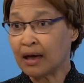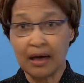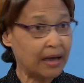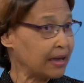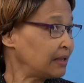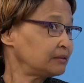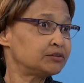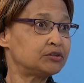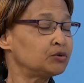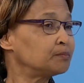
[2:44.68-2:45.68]
high
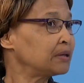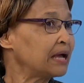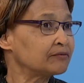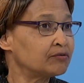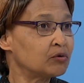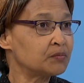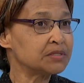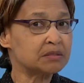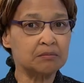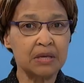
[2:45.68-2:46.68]
altitude platforms.
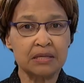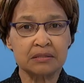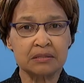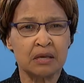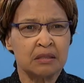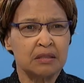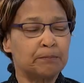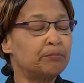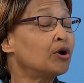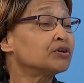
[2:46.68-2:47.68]
It makes the
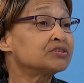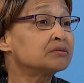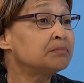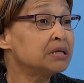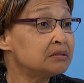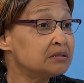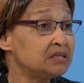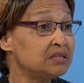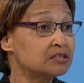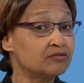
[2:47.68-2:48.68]

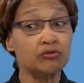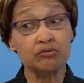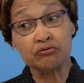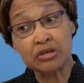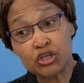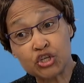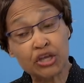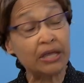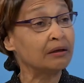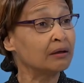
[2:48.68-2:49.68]
possibilities for
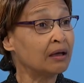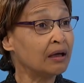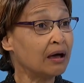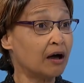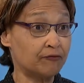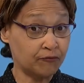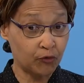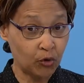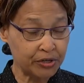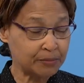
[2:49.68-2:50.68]
reaching
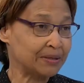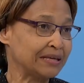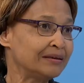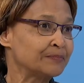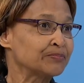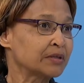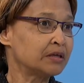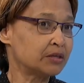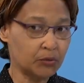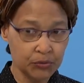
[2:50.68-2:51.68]
affordably,
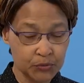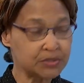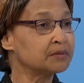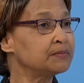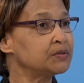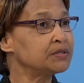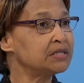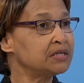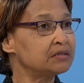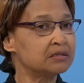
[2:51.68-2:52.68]
you know, those
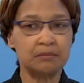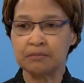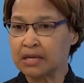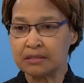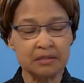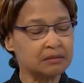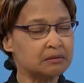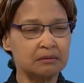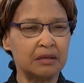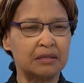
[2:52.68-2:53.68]
communities, it makes it,
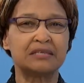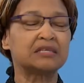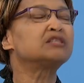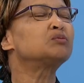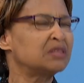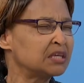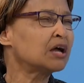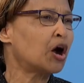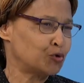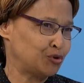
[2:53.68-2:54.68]
it's, it's within
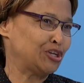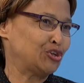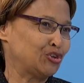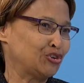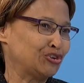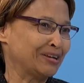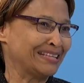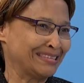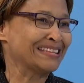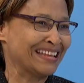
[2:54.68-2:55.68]
our reach. Let's,